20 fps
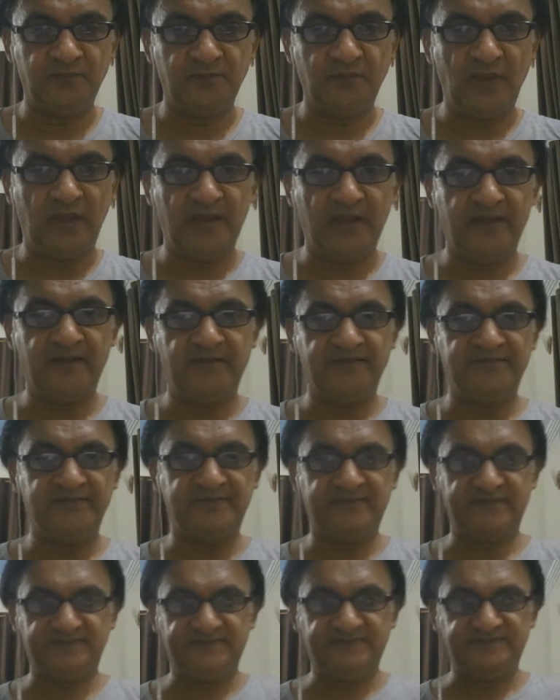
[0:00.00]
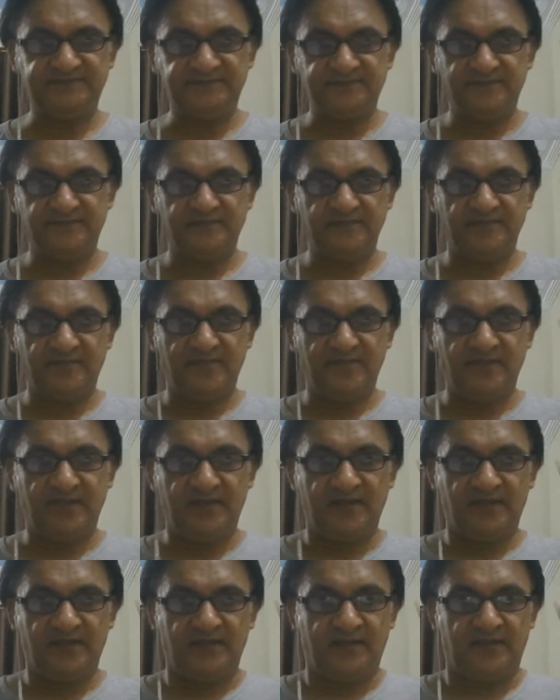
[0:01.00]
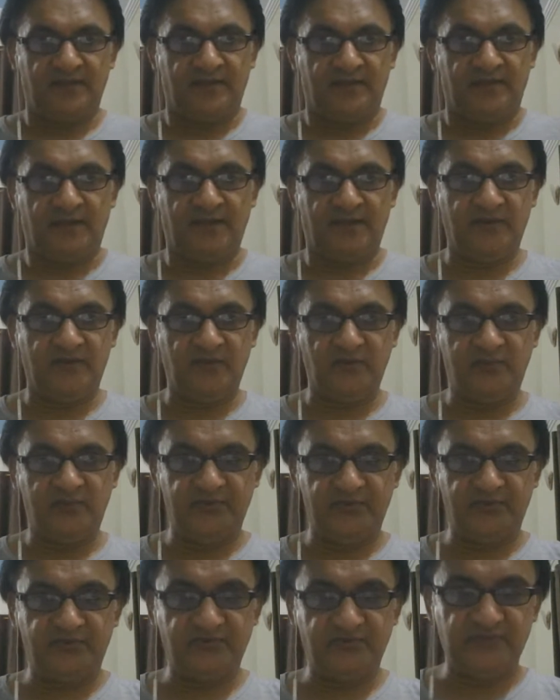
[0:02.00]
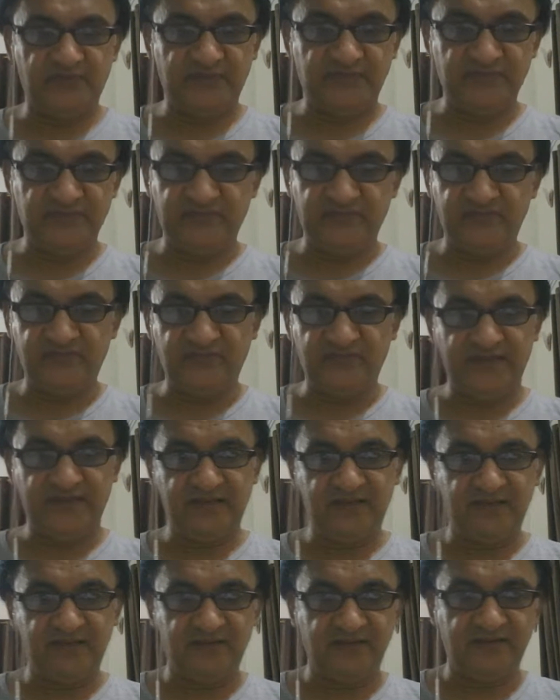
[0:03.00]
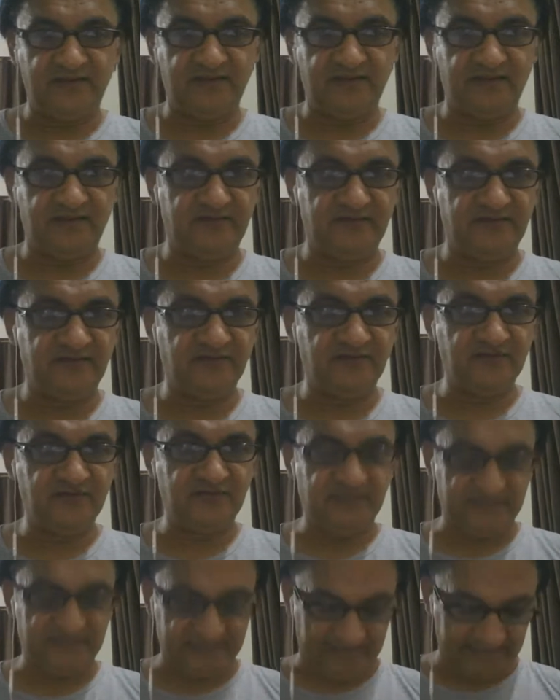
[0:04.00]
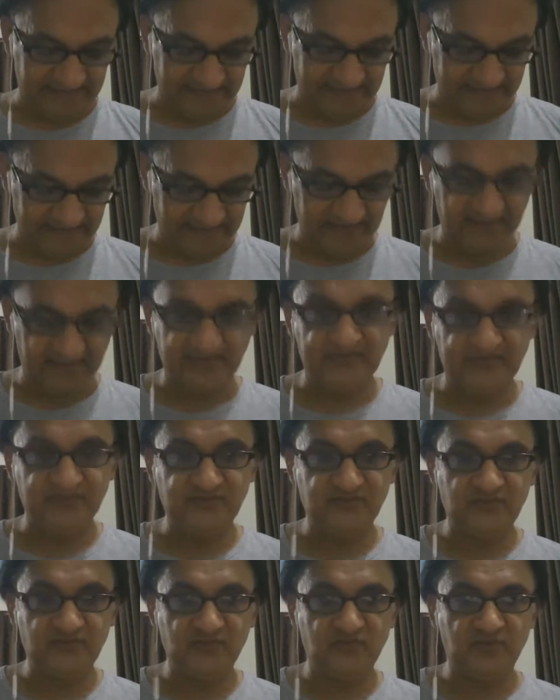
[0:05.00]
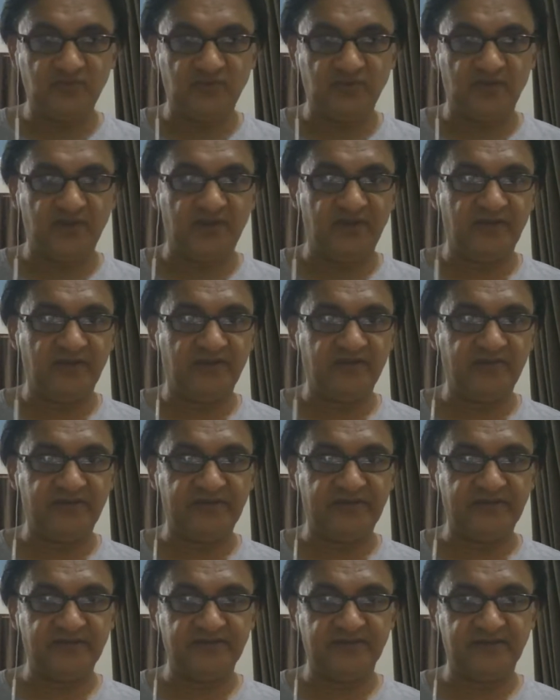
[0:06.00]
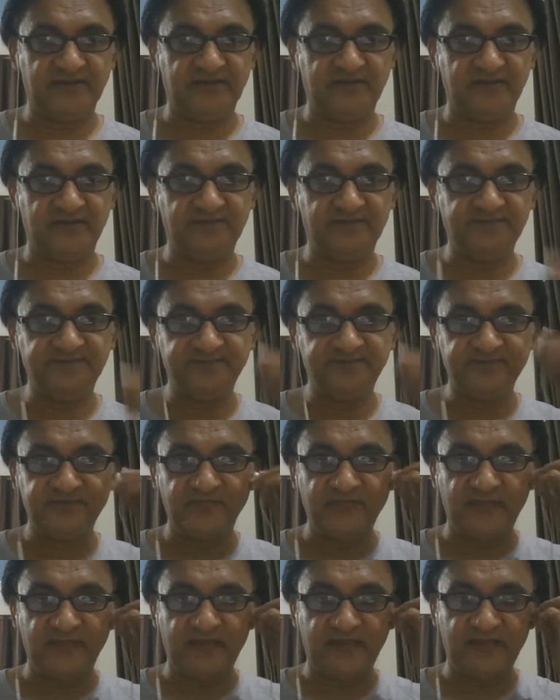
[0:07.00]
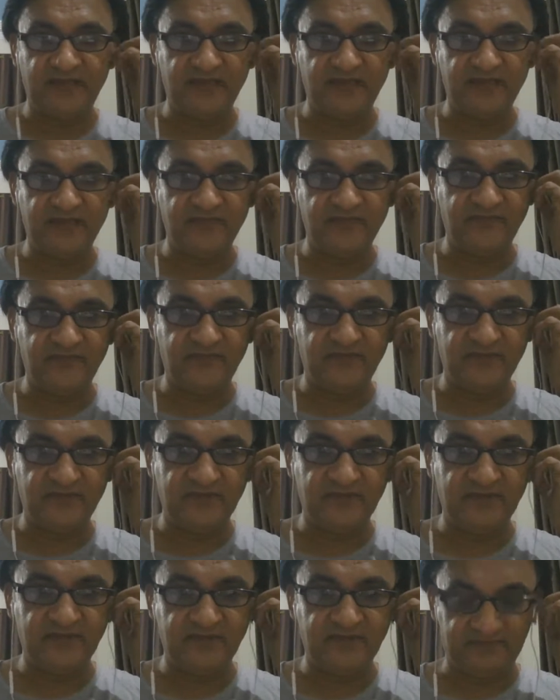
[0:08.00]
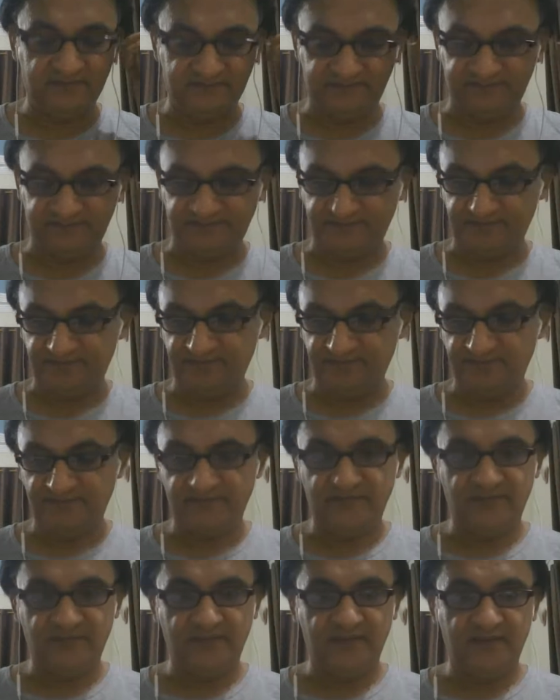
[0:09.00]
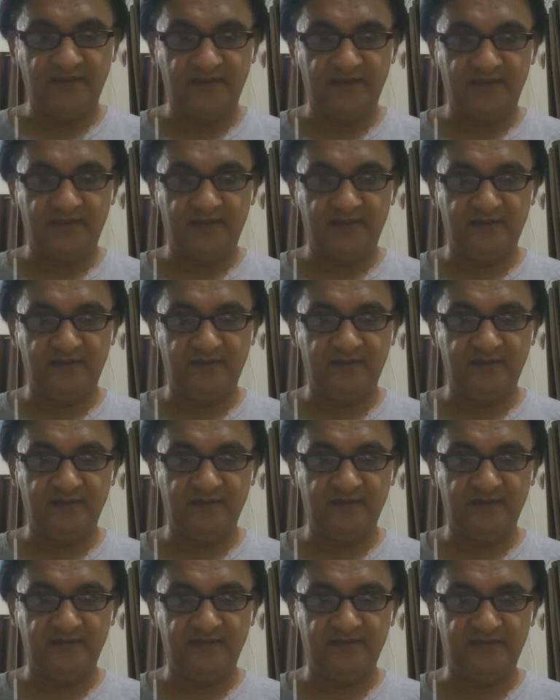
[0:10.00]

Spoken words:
Hi guys, I hope you are doing well. And due to the technical issue, I couldn't live on the.